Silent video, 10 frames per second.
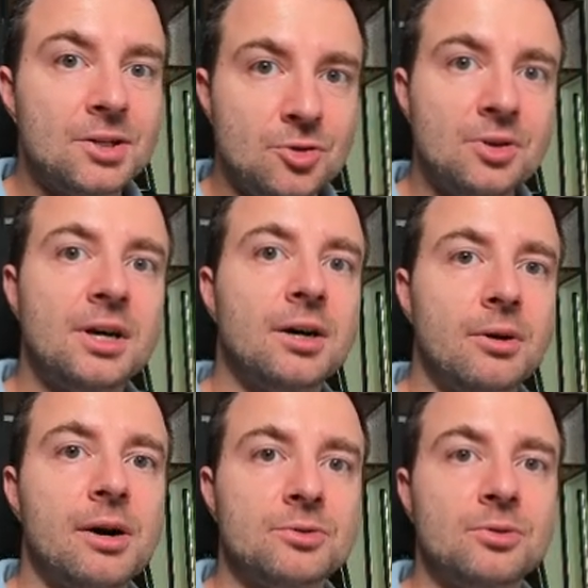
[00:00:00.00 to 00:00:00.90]
to
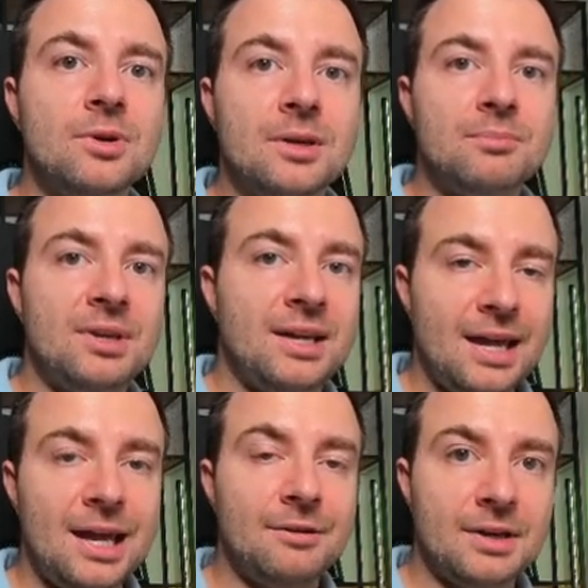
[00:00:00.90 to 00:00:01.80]
know how to
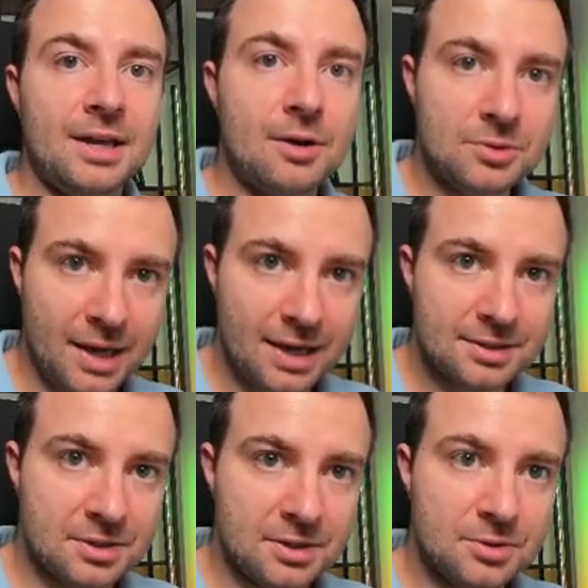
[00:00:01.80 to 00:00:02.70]
behave and how to
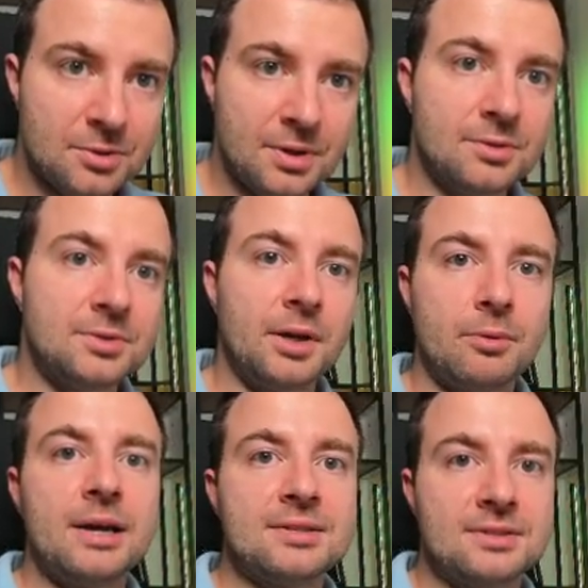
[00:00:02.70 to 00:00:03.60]
answer to those
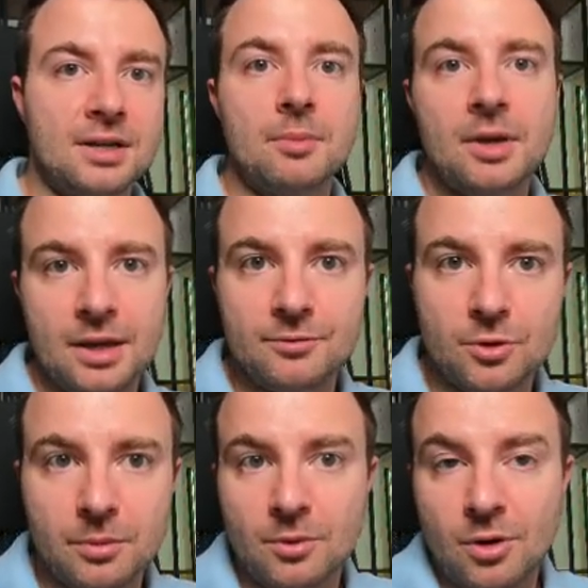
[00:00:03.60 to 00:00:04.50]
requests coming in
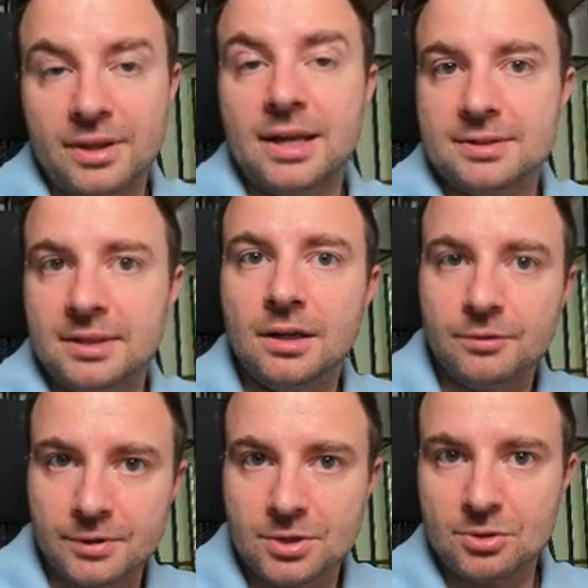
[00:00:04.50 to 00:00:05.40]
from on that
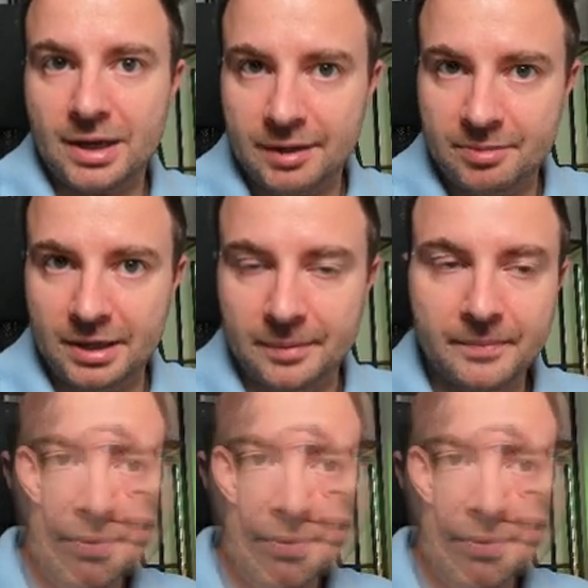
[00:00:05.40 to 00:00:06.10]
single virtual IP.